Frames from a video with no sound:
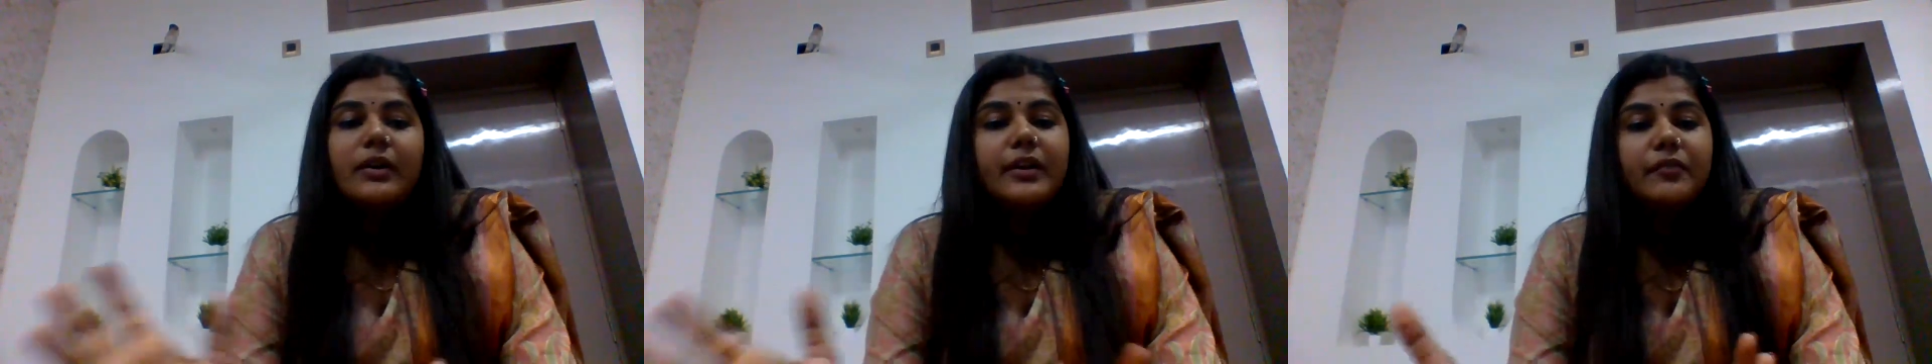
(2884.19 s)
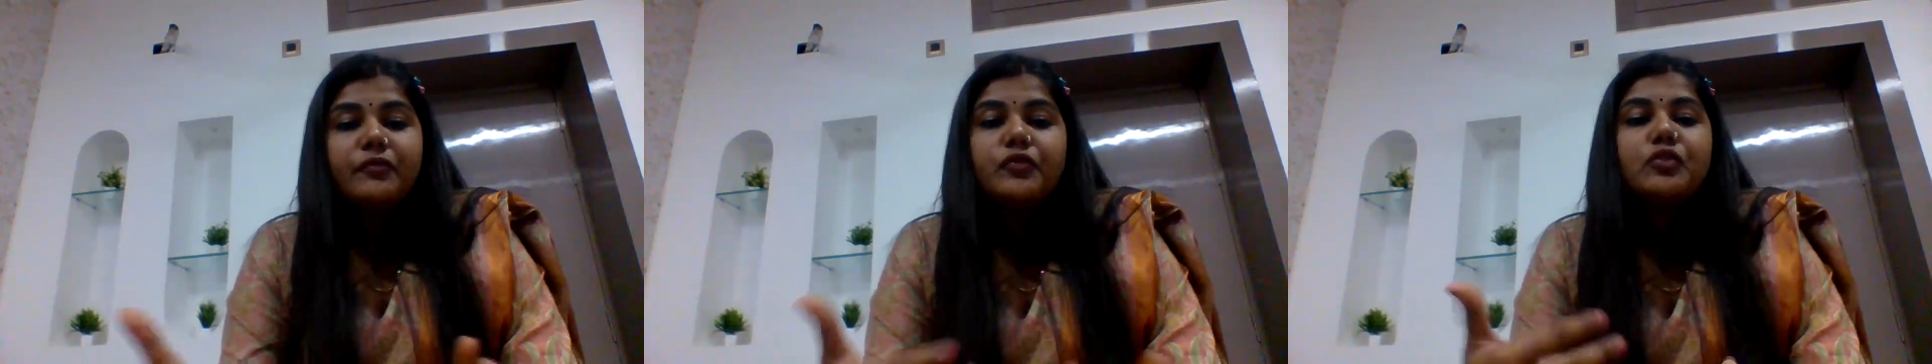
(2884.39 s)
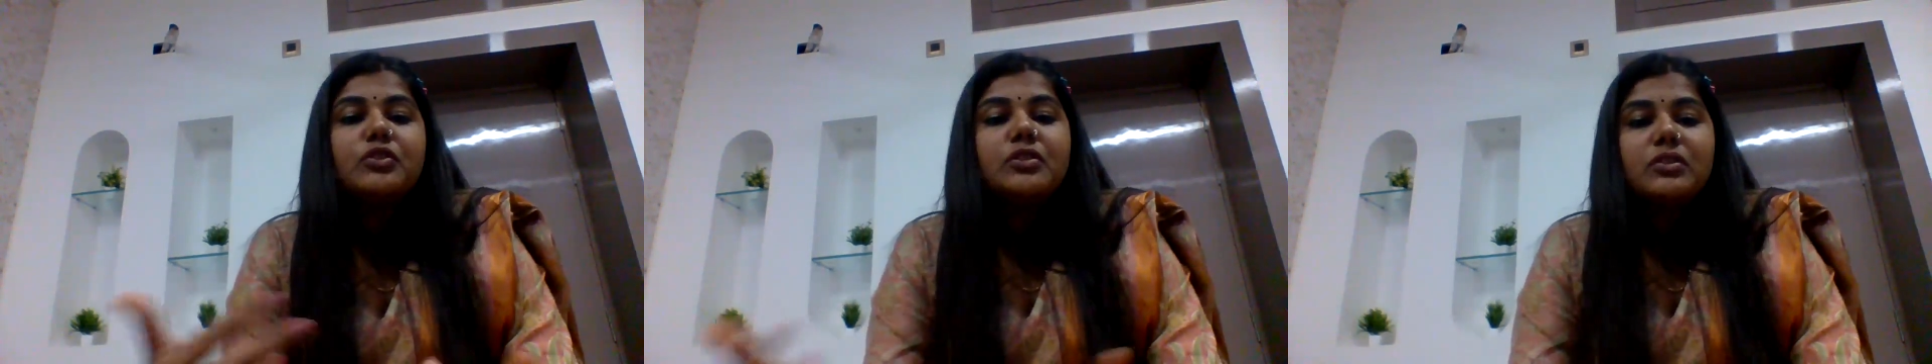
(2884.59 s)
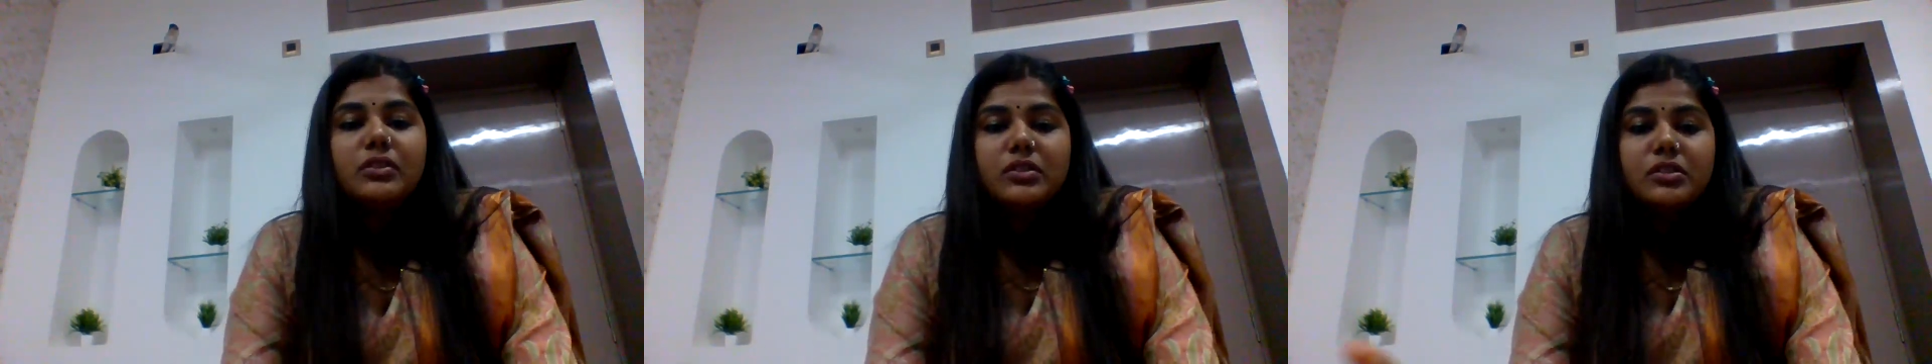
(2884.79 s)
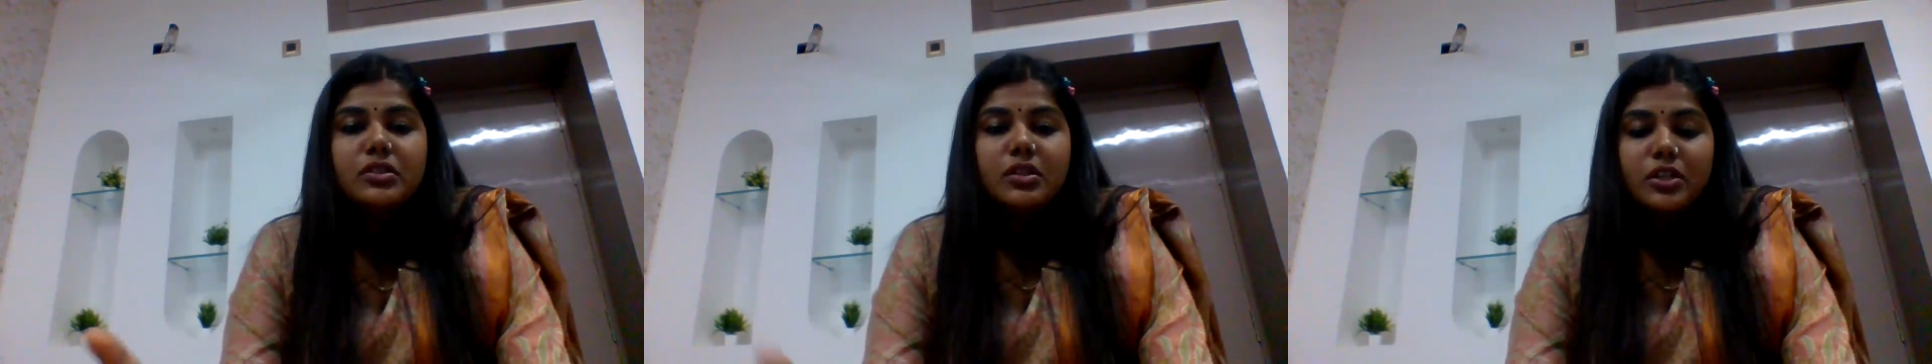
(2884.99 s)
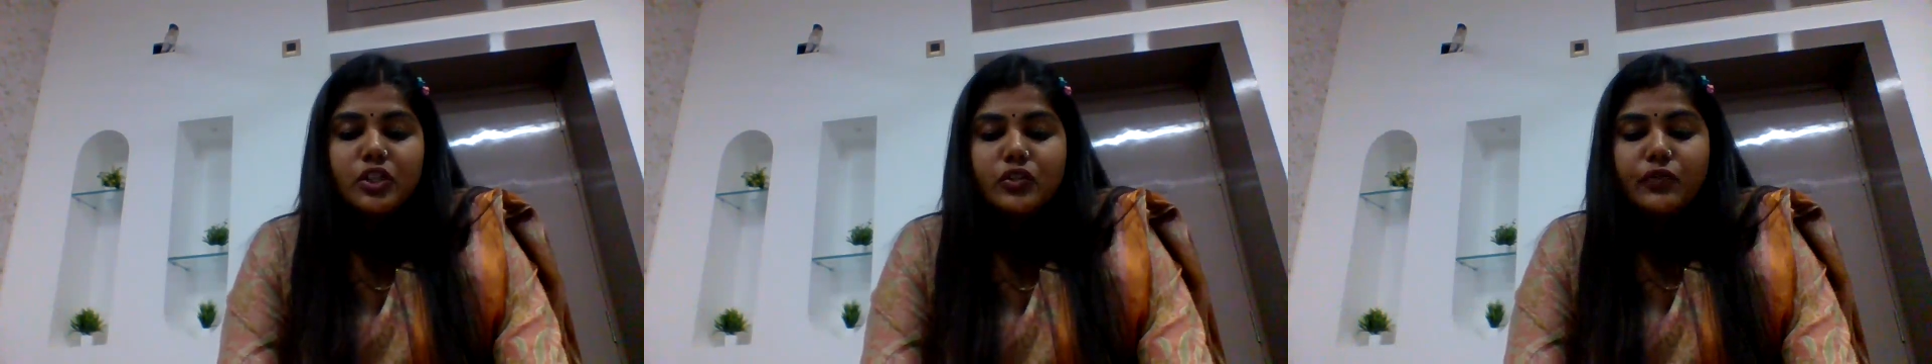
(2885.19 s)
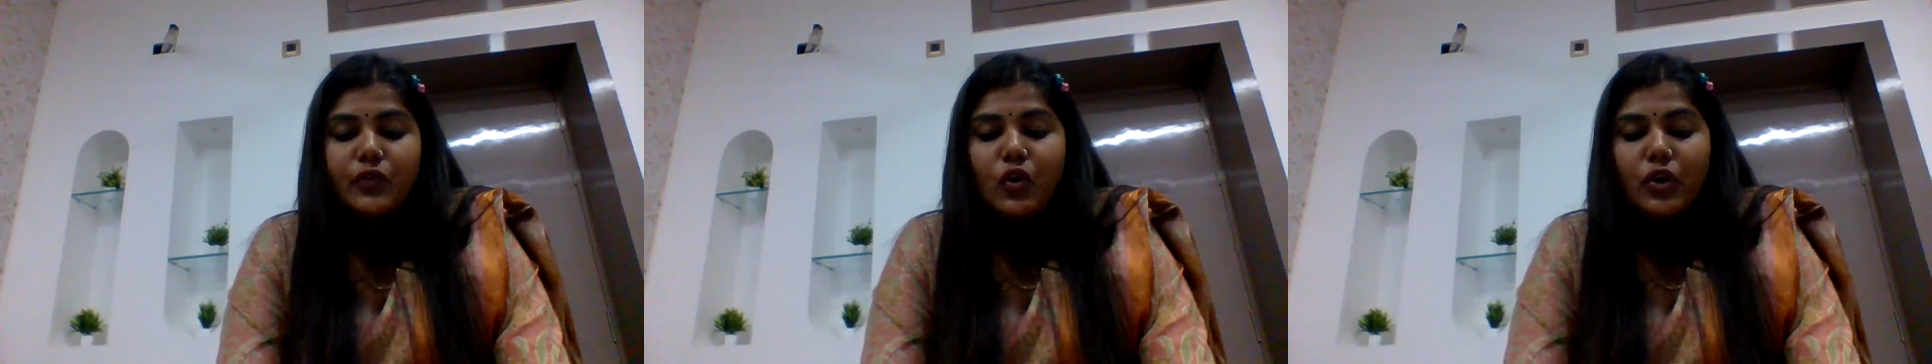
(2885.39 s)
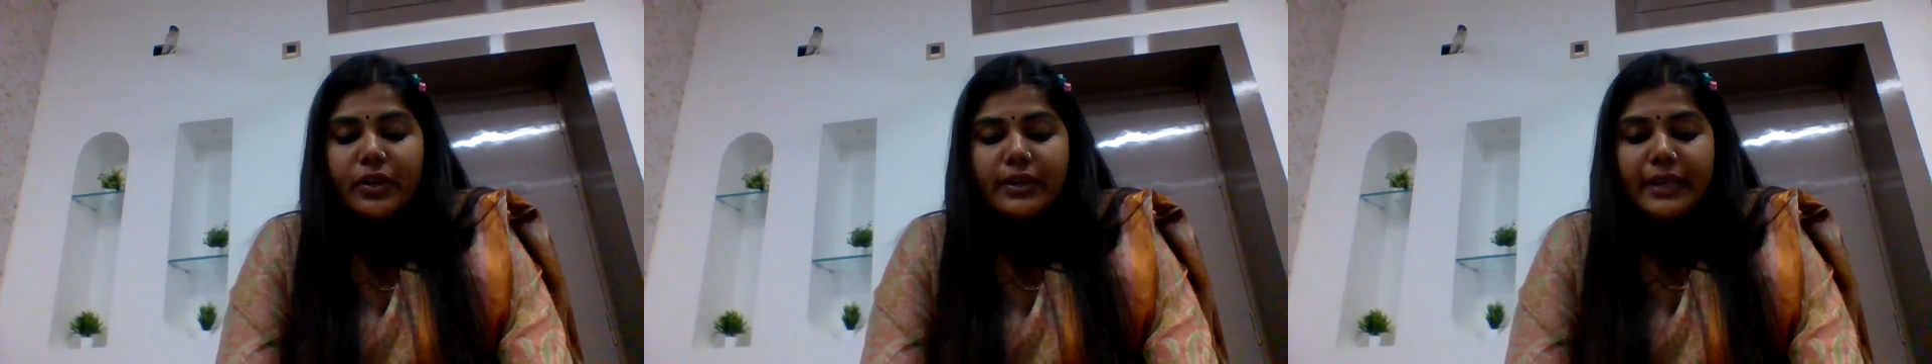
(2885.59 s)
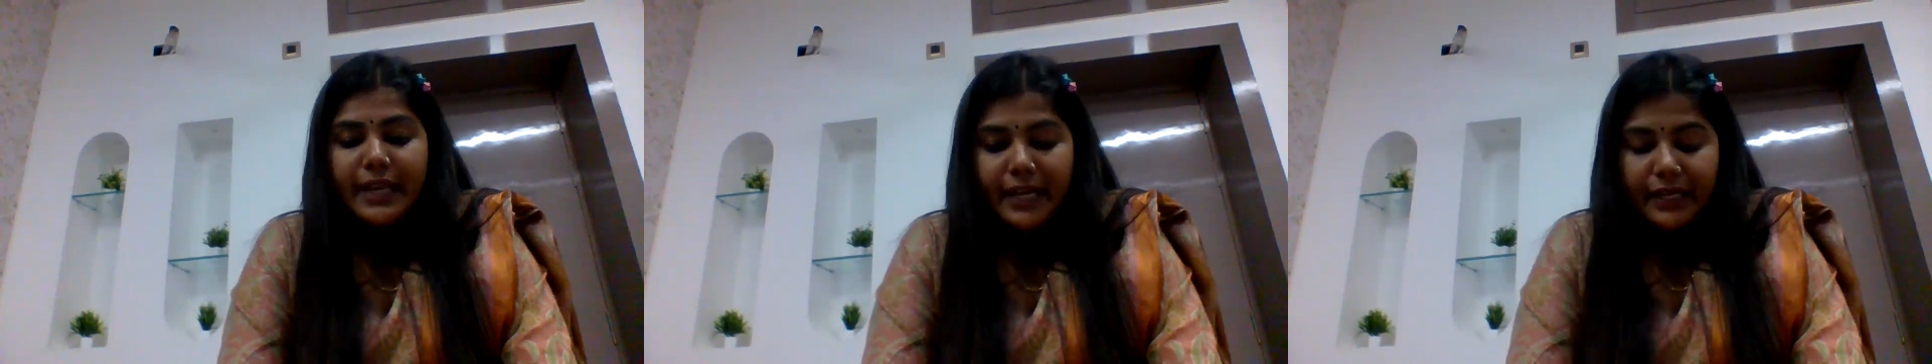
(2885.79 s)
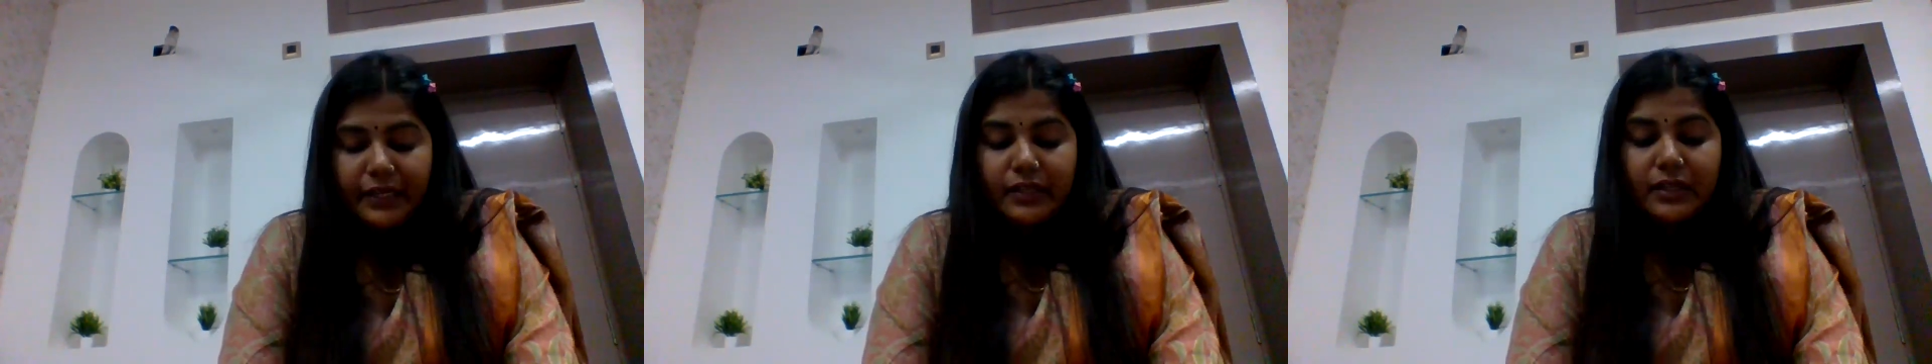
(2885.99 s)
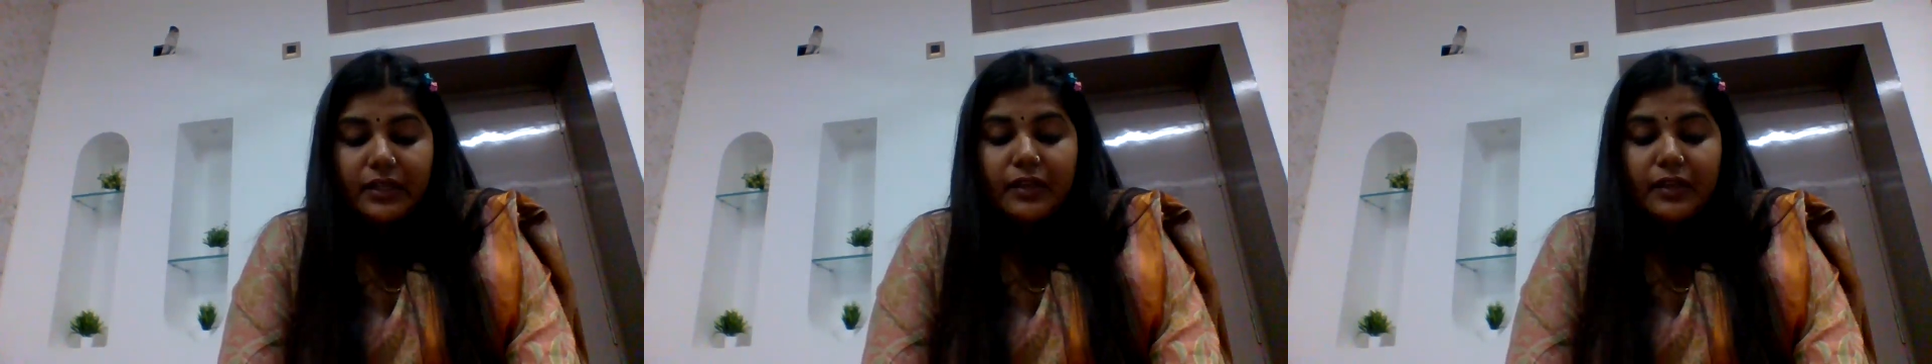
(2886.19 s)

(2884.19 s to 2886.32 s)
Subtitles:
If you'll search on net,